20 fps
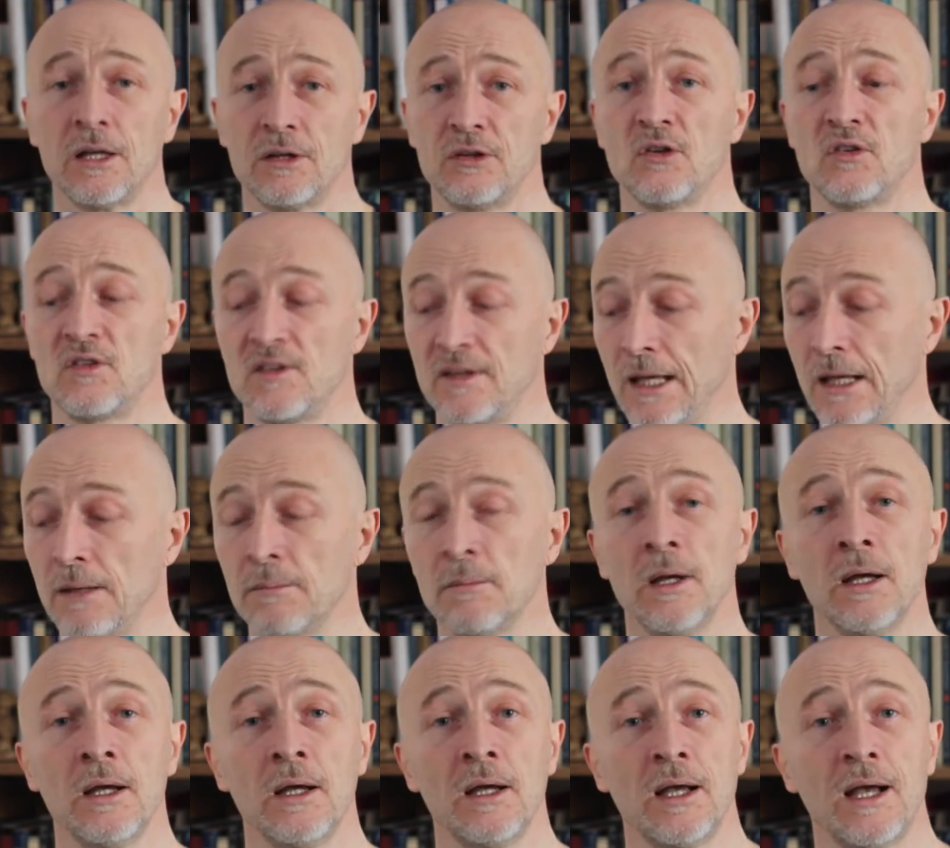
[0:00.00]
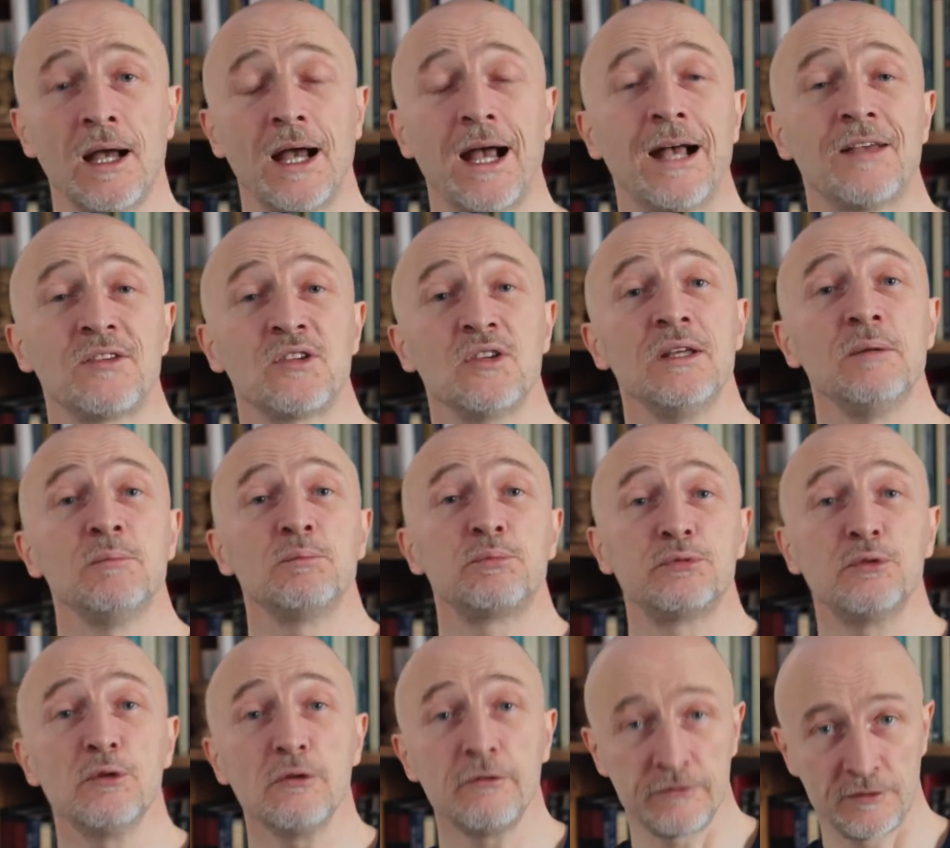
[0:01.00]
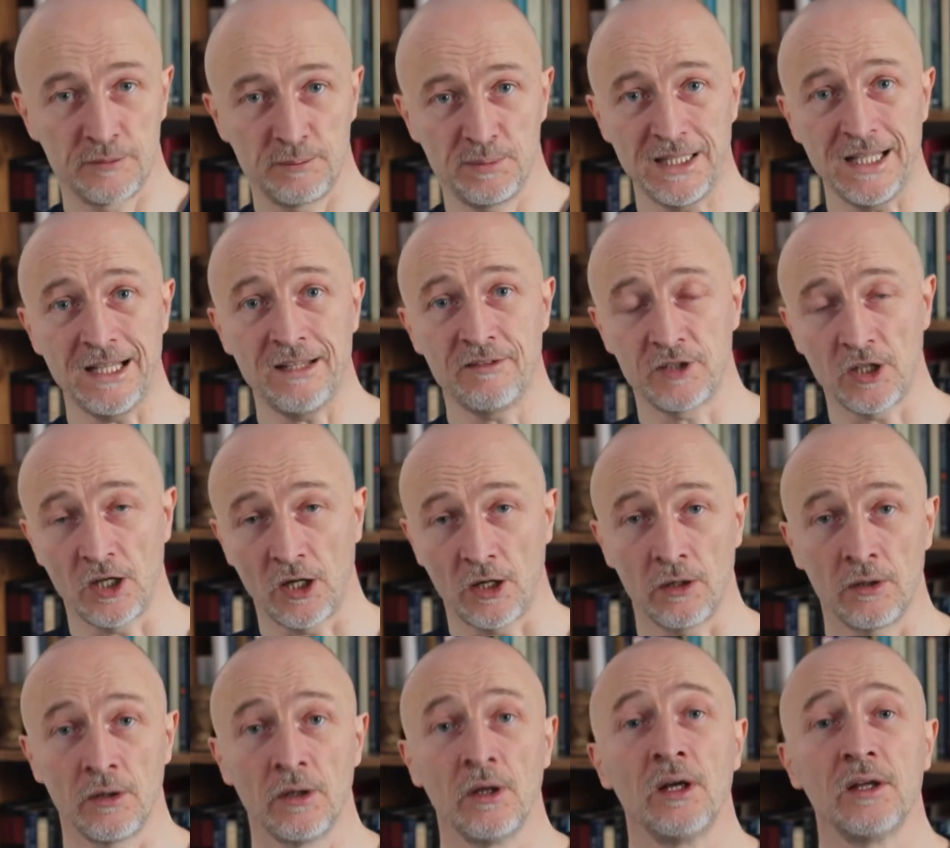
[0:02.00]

the same as an improved behavior